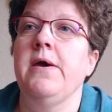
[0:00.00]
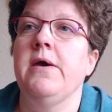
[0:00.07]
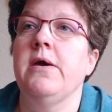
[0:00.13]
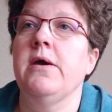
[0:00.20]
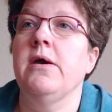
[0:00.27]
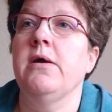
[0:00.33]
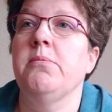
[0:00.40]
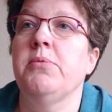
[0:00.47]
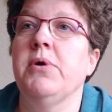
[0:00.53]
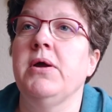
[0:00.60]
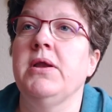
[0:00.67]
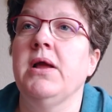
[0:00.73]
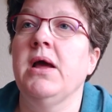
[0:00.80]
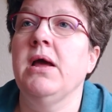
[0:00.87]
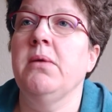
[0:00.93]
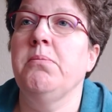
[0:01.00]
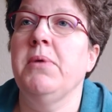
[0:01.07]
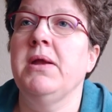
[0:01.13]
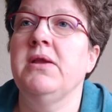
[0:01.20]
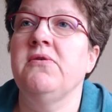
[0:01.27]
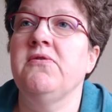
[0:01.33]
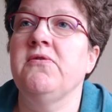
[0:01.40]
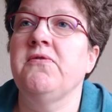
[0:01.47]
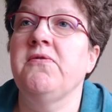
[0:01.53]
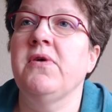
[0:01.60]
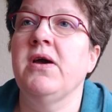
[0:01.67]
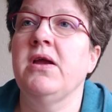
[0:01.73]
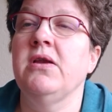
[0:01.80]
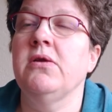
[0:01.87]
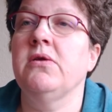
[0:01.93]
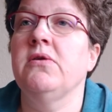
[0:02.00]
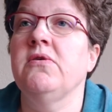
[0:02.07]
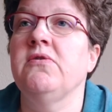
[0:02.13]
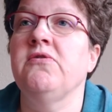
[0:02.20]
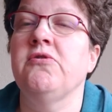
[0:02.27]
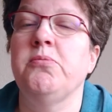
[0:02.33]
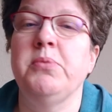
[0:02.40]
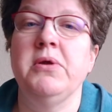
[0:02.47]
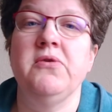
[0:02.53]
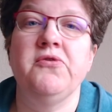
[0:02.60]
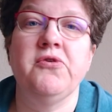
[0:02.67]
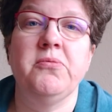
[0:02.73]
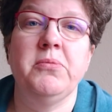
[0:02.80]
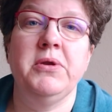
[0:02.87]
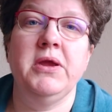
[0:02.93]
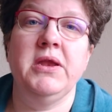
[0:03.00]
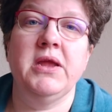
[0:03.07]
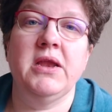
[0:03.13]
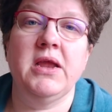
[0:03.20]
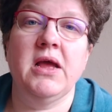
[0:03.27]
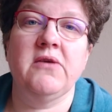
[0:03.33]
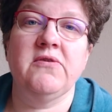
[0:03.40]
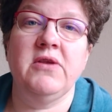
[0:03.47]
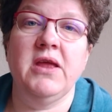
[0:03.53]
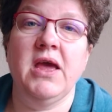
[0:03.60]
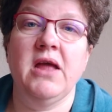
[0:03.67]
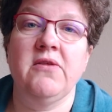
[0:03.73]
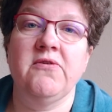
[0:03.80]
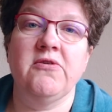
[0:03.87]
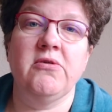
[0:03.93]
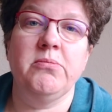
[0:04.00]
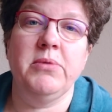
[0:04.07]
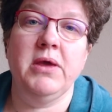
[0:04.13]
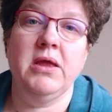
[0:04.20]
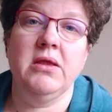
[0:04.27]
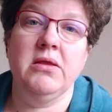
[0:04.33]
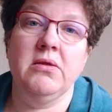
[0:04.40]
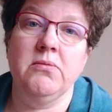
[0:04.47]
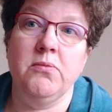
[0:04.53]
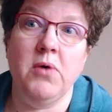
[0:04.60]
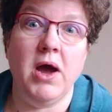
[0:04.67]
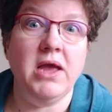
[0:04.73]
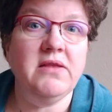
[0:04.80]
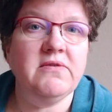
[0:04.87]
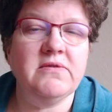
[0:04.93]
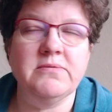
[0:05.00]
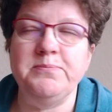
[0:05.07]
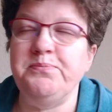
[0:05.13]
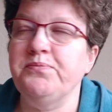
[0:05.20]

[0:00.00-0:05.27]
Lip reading: But I managed to find a shop in Germany that actually had some in white.